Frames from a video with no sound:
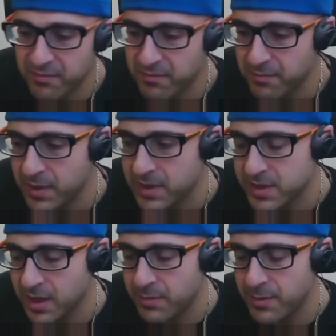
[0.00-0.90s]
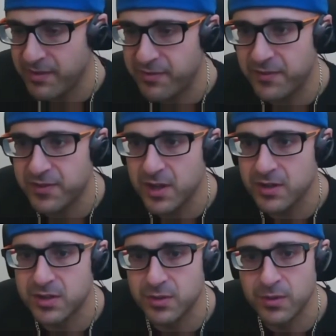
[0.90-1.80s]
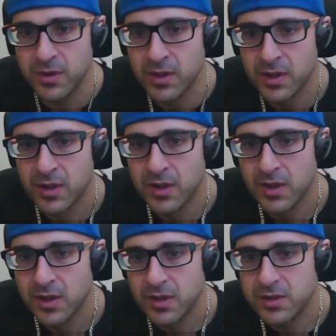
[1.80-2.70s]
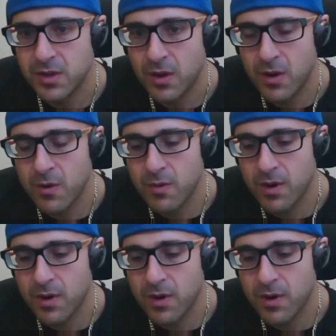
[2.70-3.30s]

it's going to be my 5th year soon. So,